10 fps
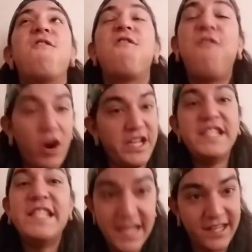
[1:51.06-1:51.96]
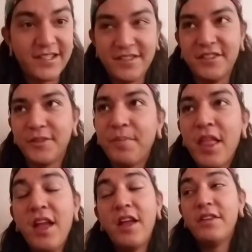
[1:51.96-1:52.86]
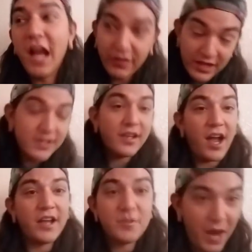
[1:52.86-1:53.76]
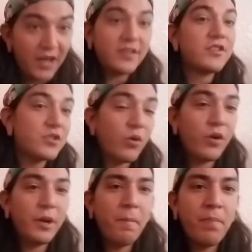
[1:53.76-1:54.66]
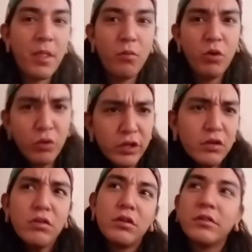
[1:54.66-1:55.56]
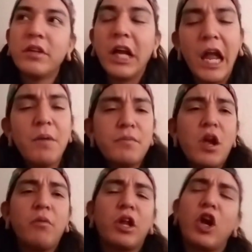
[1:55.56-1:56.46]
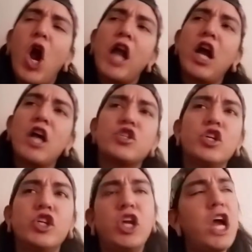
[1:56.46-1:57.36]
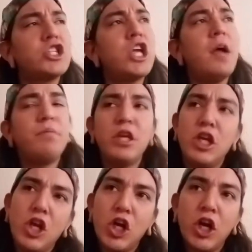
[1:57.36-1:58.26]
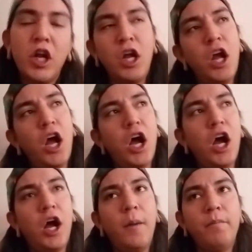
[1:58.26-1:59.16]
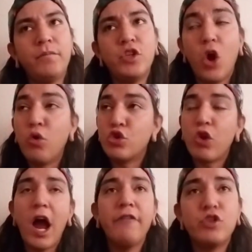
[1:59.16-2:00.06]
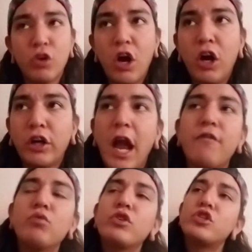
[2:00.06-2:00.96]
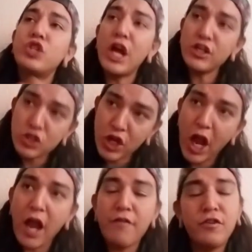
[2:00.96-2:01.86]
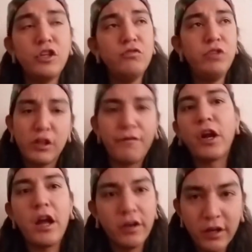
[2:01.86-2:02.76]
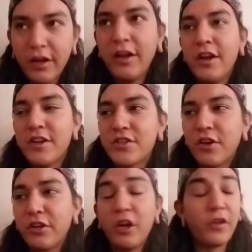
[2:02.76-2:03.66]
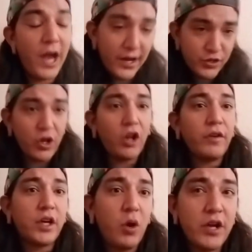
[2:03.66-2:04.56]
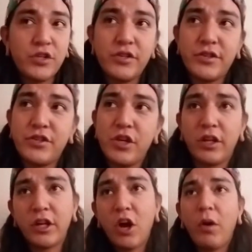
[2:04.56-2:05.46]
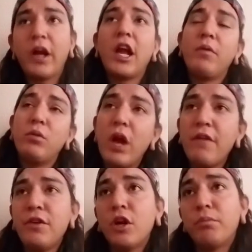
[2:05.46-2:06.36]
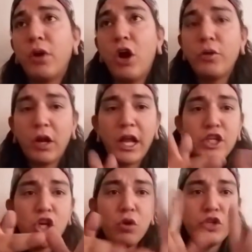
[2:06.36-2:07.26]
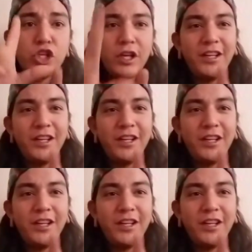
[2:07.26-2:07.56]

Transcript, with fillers: fucking dicks, dude. Now, these guys, back to the story, were really cool. They came up to everyone like, all right, guys, look, you guys can't be here. Um, don't drive drunk. Everyone stay safe and get the fuck out of here. So, you know, they're answering all our questions and shit. Like, oh, why can't we rave here, bro? You want a light show and shit?